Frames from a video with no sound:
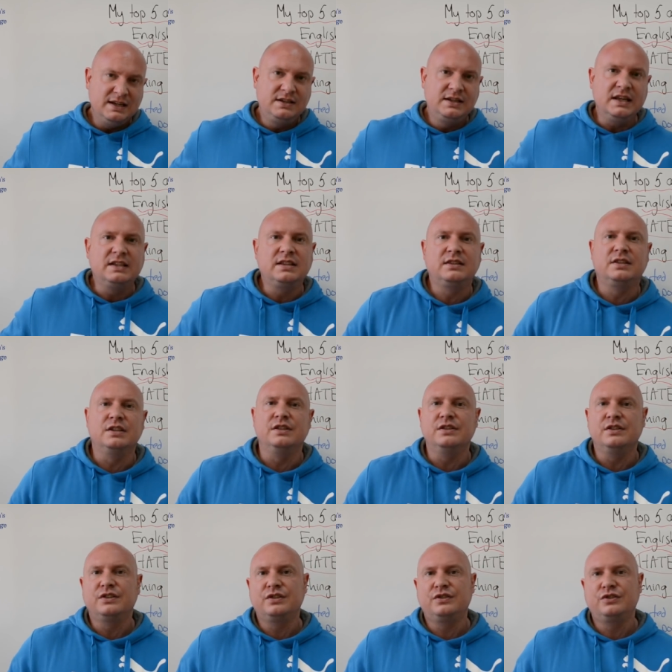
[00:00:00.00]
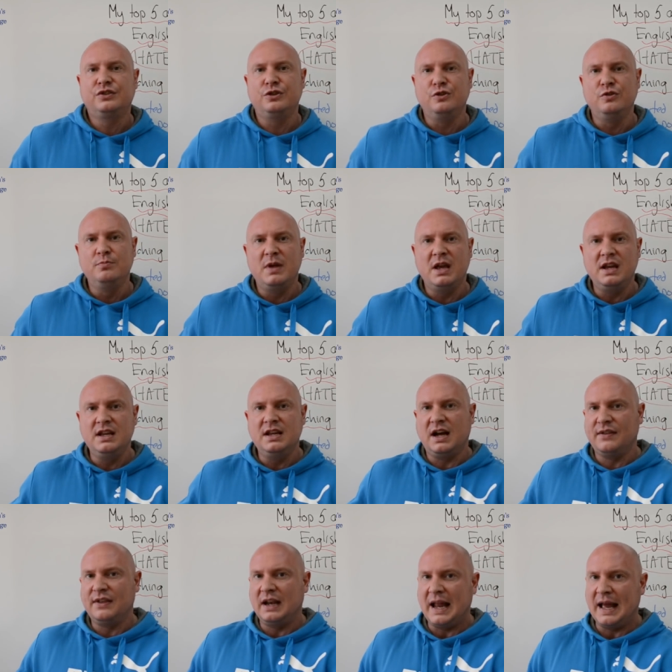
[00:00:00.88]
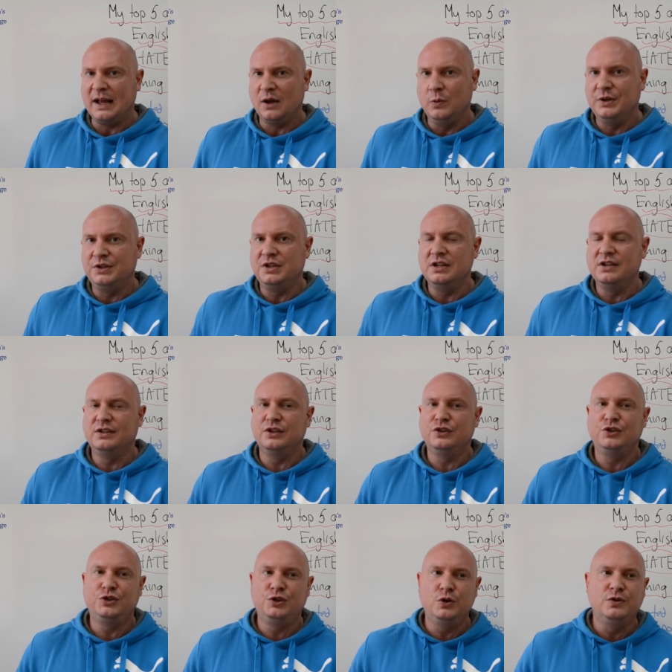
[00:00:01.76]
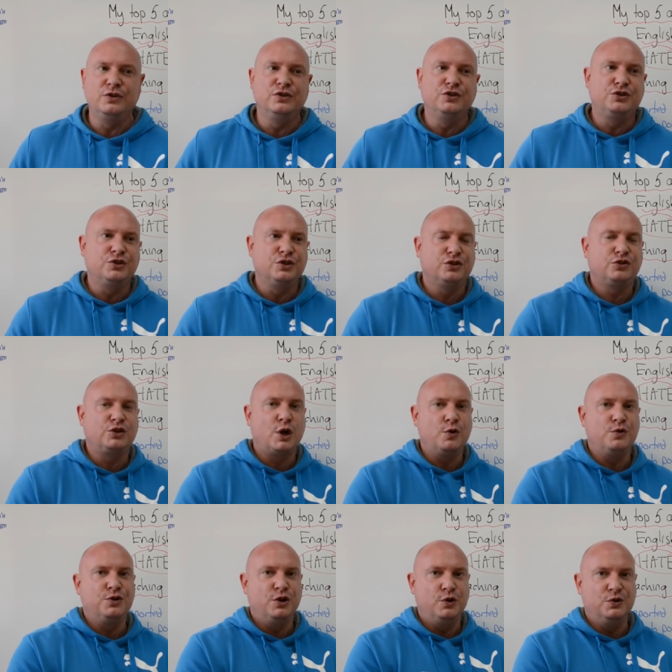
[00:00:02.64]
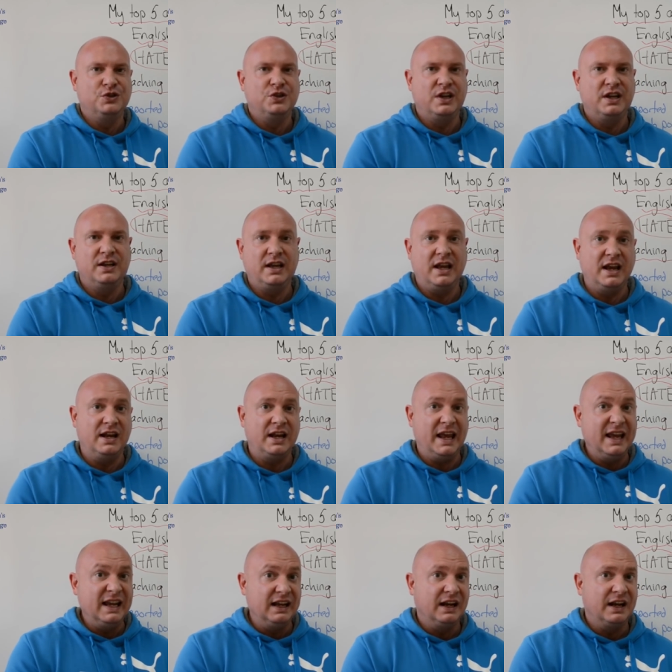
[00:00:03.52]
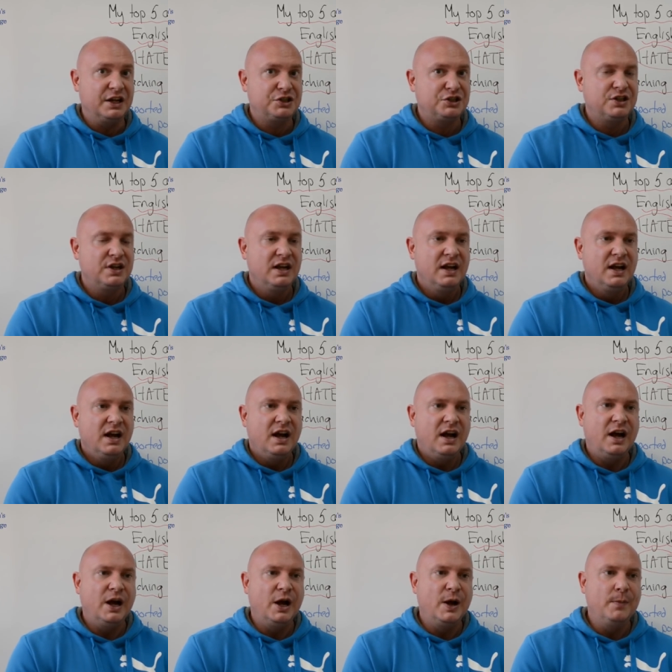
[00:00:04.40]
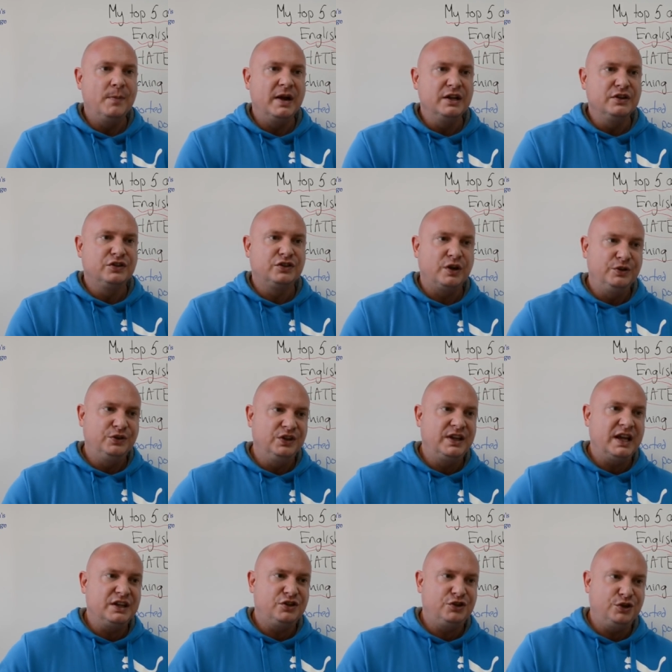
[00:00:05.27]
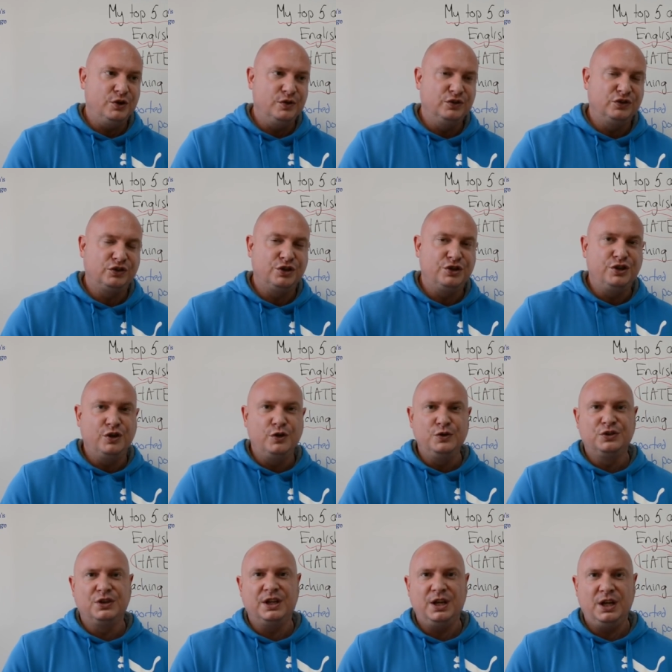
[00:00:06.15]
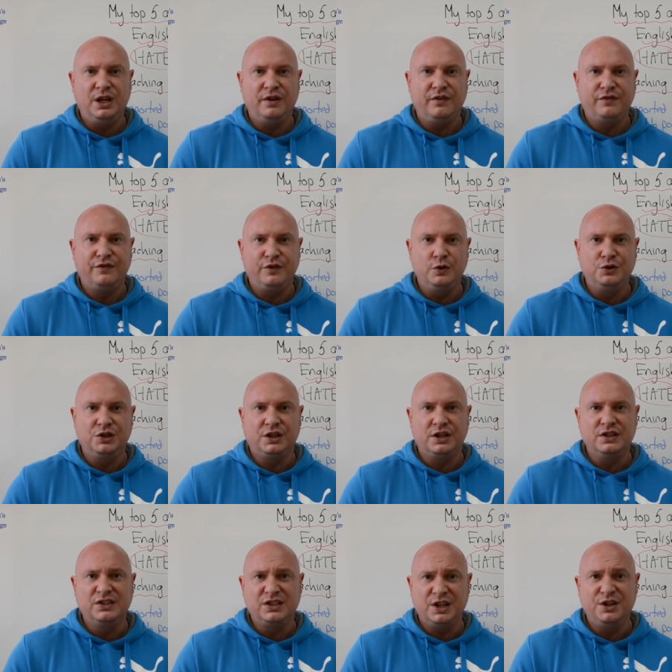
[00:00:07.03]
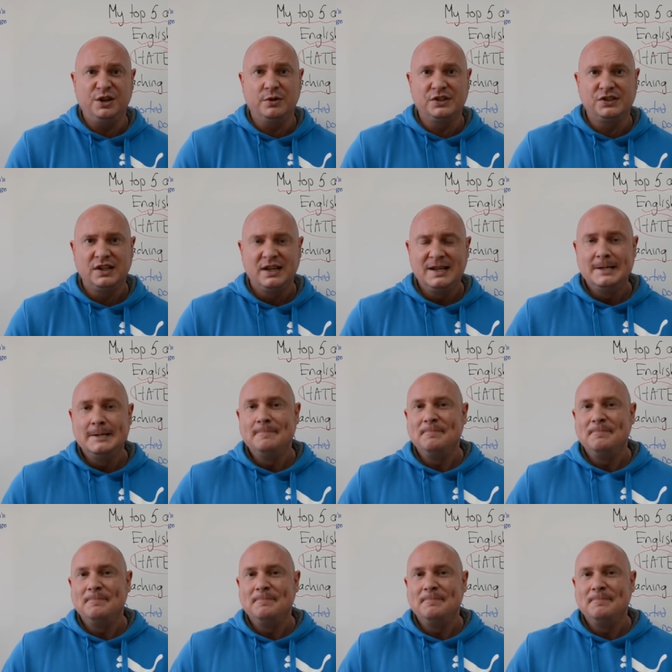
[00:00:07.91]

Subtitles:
distant to many other languages that students just don't use it in English. And so to get students to use the future continuous